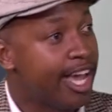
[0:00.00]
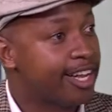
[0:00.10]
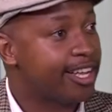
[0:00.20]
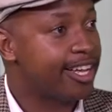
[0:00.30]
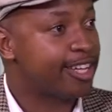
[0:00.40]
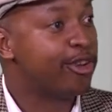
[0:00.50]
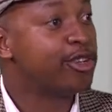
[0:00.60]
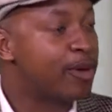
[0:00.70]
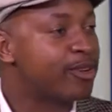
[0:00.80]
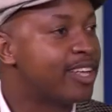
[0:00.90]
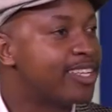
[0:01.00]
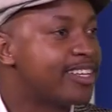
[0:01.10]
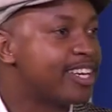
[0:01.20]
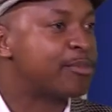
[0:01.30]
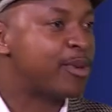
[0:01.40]
it, it goes back to
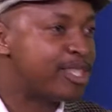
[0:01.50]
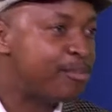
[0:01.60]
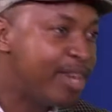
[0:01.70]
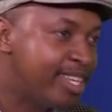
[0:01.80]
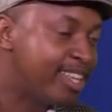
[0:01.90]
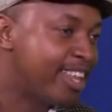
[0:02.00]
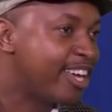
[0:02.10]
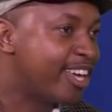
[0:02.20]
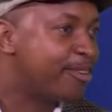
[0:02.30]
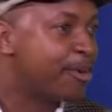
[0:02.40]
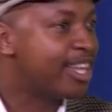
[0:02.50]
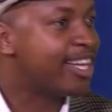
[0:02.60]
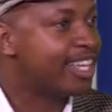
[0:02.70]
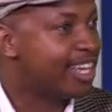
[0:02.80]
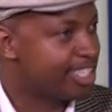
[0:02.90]
that responsibility thing in
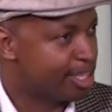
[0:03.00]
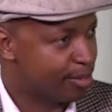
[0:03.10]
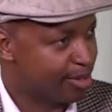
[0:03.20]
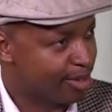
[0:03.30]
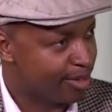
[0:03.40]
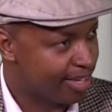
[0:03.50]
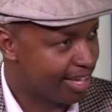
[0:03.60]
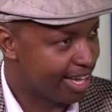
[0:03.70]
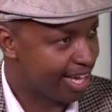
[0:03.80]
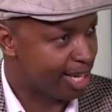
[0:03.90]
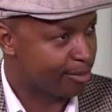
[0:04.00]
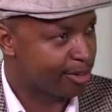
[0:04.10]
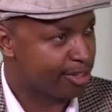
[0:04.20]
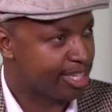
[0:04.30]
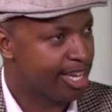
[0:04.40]
yeah, leadership. Responsible know? leadership.
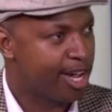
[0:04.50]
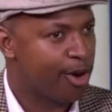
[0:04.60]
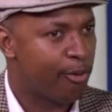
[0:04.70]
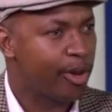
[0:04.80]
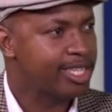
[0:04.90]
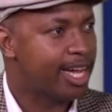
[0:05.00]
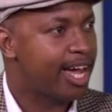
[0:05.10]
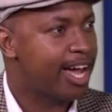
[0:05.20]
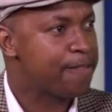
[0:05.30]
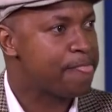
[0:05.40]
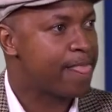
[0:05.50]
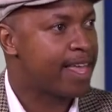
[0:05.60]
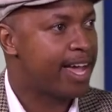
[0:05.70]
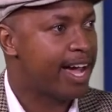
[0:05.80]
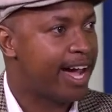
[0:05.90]
Because what uh,
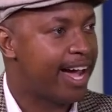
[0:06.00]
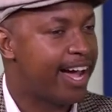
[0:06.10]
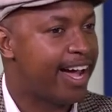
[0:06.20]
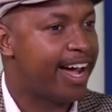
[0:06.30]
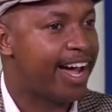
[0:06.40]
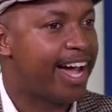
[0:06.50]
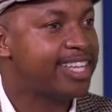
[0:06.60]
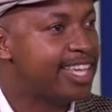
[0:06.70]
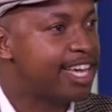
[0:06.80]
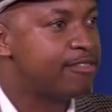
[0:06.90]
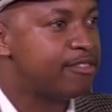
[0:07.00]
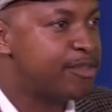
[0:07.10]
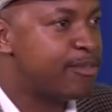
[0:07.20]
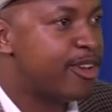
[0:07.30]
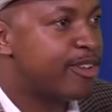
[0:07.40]
I, I, take
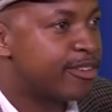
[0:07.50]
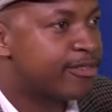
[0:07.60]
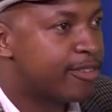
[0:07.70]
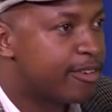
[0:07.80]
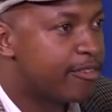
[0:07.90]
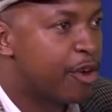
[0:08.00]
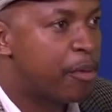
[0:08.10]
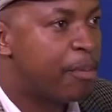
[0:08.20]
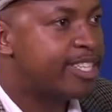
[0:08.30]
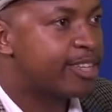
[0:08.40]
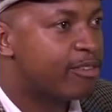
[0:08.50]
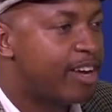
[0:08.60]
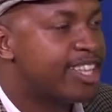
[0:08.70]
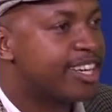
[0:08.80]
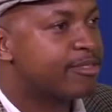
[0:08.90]
50 million mm. from a budget of
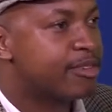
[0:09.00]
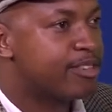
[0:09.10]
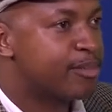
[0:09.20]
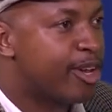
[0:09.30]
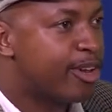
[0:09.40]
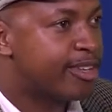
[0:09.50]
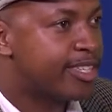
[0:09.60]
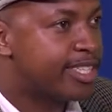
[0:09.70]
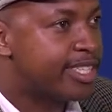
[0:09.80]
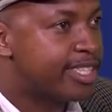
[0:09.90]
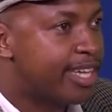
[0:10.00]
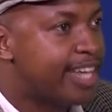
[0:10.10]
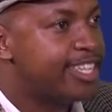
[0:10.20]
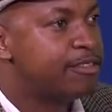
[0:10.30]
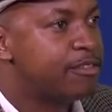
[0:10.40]
150 million. Mm.
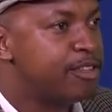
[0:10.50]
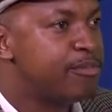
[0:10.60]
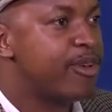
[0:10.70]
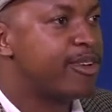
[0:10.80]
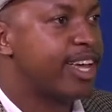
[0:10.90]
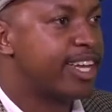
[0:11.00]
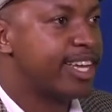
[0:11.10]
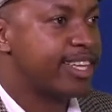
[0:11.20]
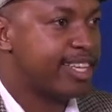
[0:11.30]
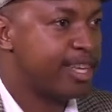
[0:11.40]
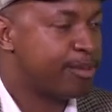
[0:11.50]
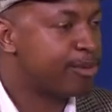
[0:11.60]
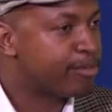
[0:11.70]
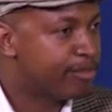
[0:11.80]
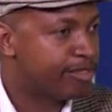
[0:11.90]
I take 50 million and I keep it
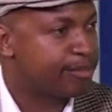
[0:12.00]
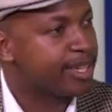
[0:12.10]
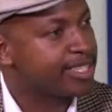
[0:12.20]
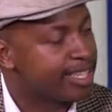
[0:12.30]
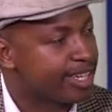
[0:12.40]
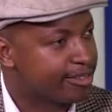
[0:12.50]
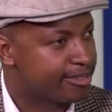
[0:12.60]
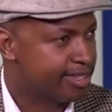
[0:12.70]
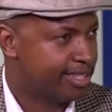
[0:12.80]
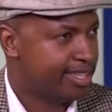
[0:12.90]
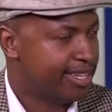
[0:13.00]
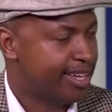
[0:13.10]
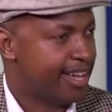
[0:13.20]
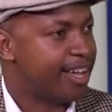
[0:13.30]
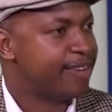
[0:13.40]
to myself.
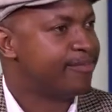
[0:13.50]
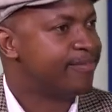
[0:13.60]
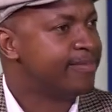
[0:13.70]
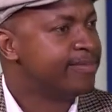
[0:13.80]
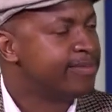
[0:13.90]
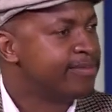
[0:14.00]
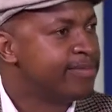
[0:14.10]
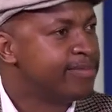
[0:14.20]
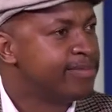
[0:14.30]
Mm. Um, mm.